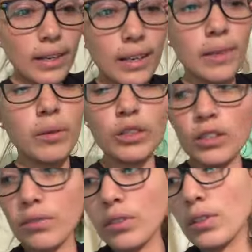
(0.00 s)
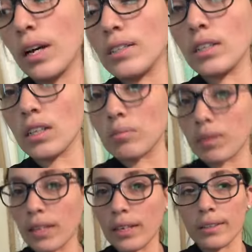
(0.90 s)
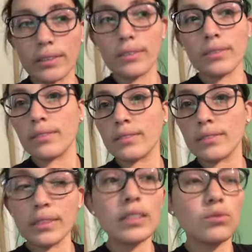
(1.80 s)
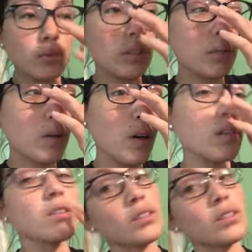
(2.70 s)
And most of you guys are gonna be like, that's really small.